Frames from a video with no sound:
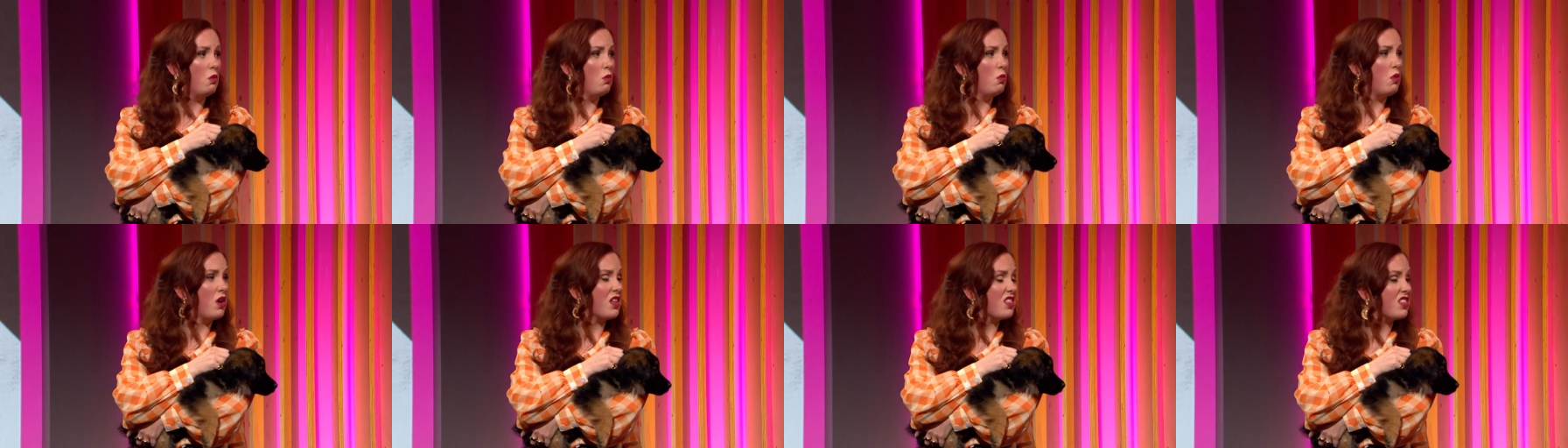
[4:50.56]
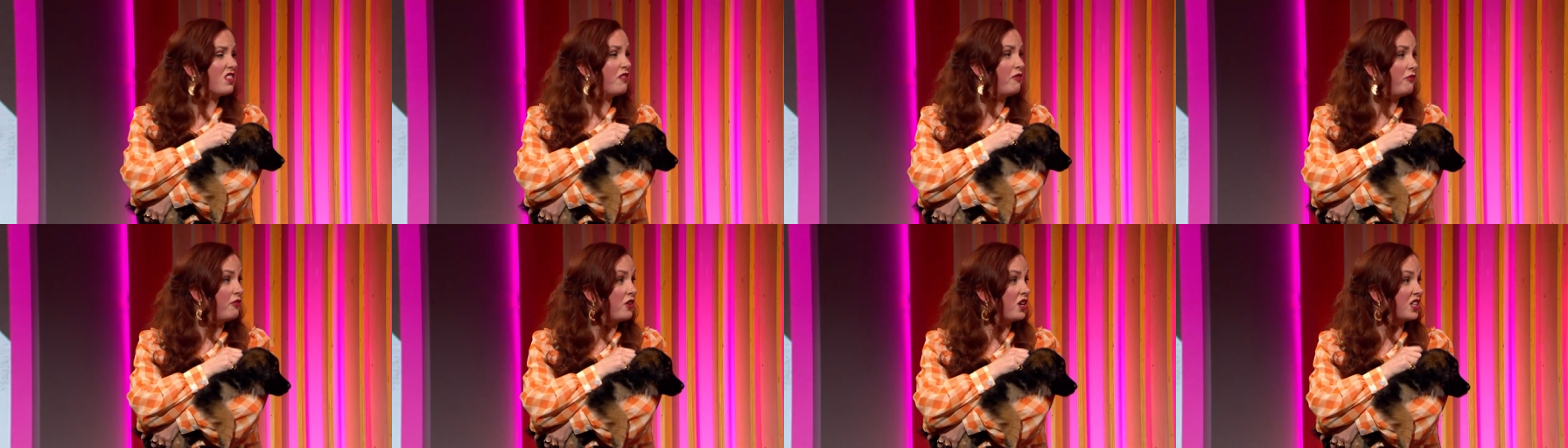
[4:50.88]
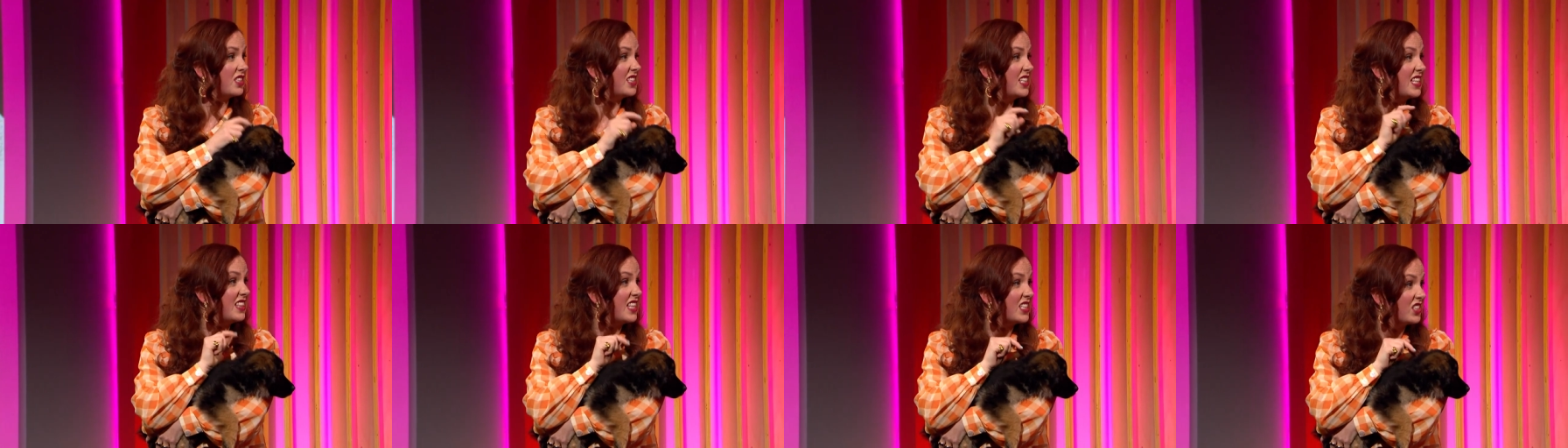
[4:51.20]
What the fuck?
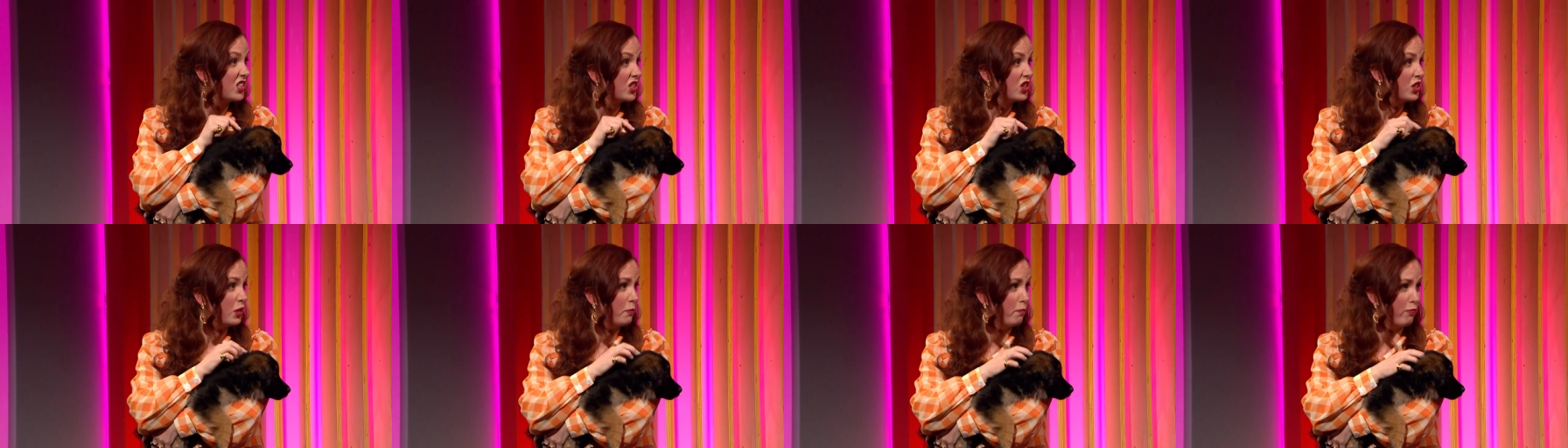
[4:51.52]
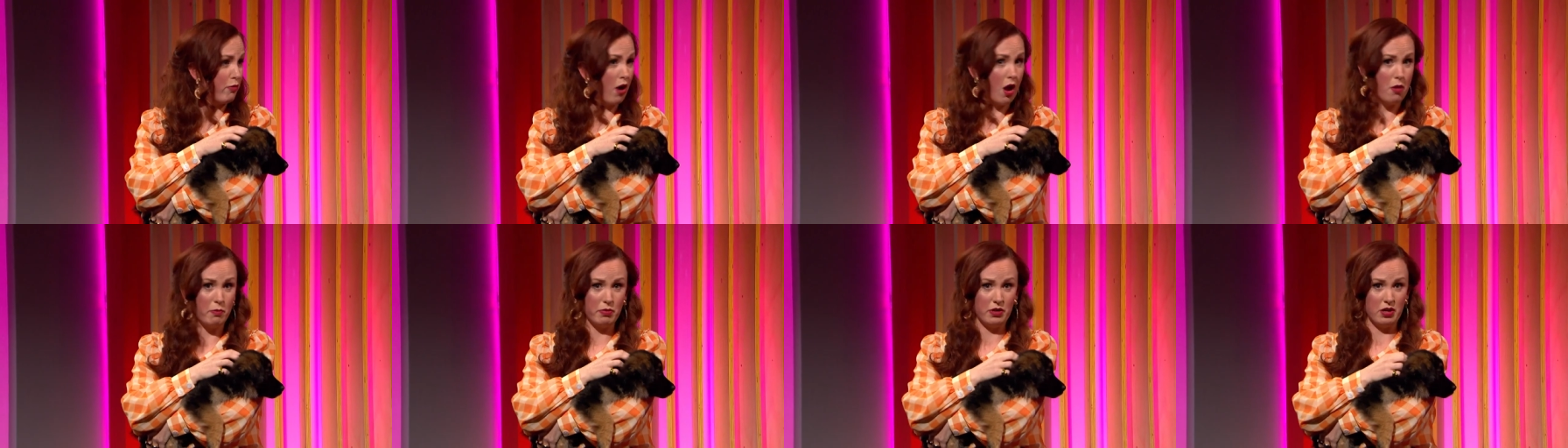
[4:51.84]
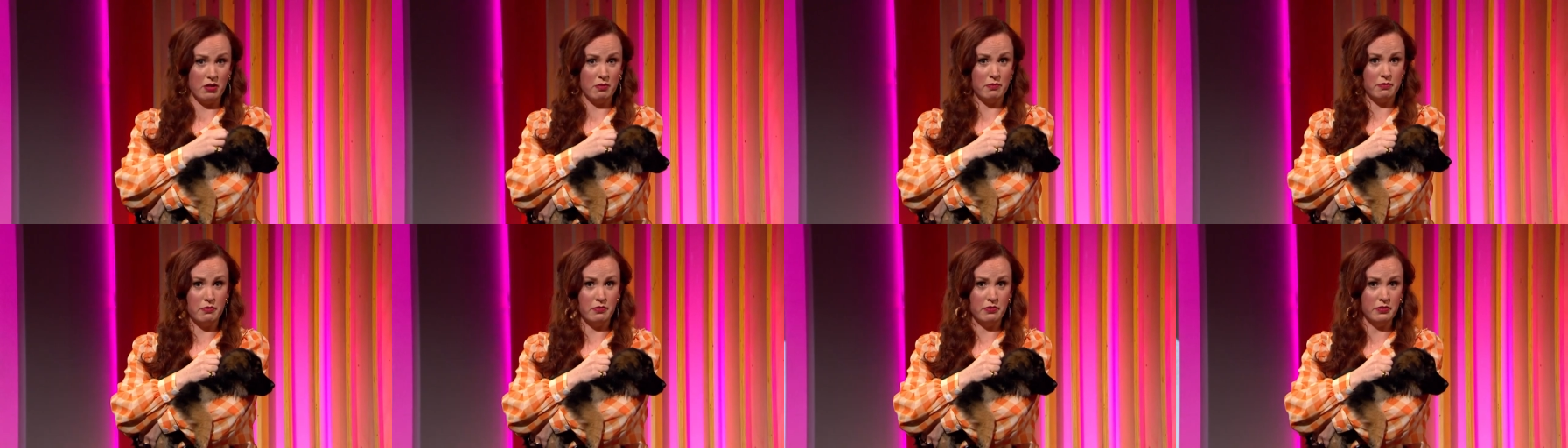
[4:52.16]
See, this is the
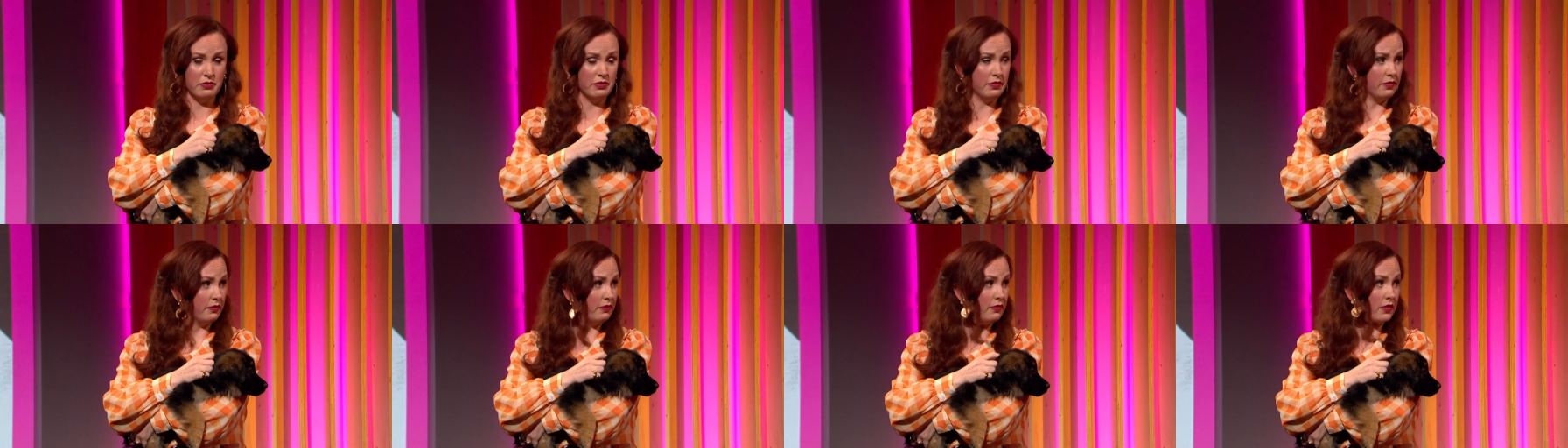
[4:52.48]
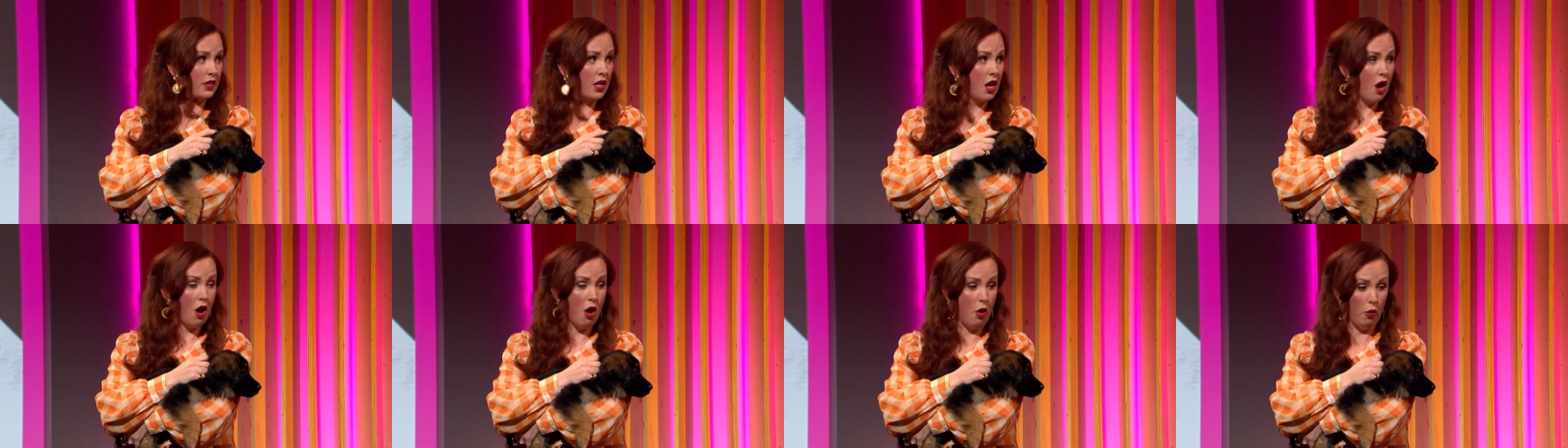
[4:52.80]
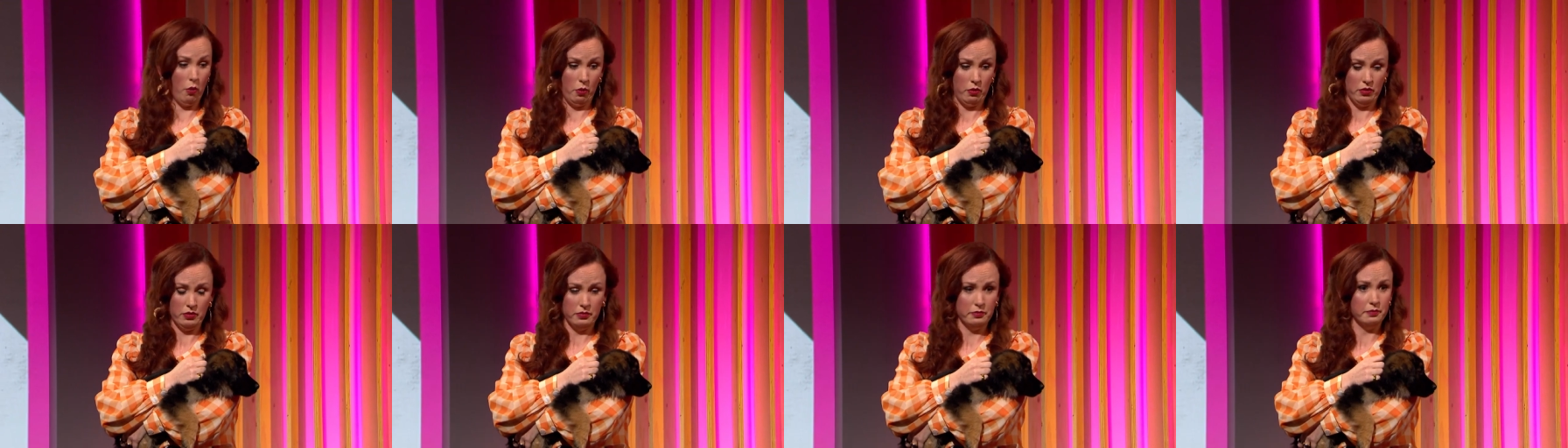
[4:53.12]
problem.
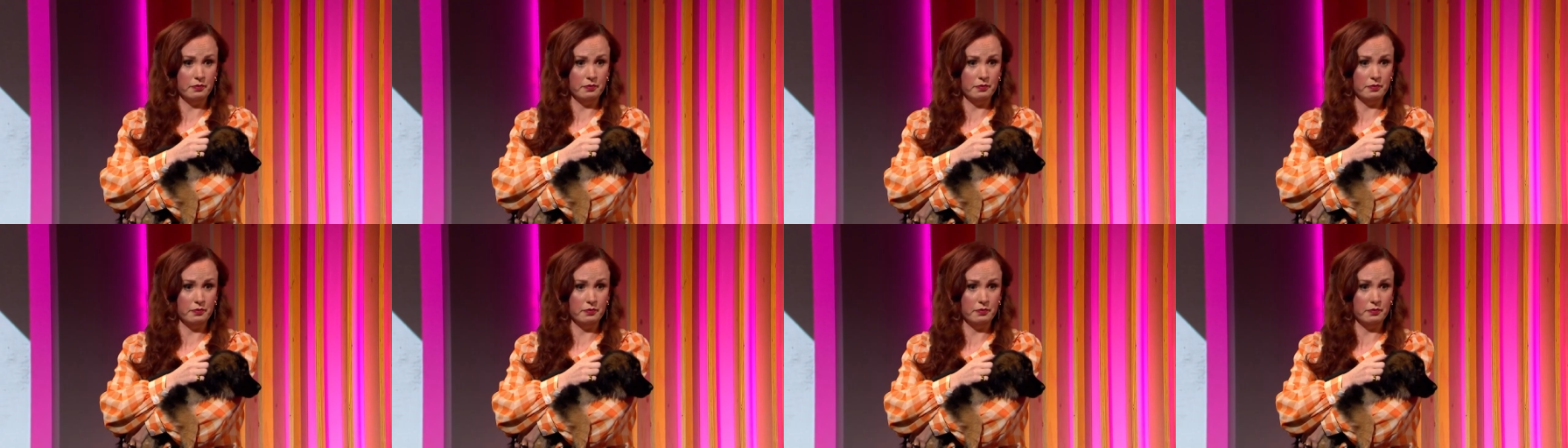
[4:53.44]
No.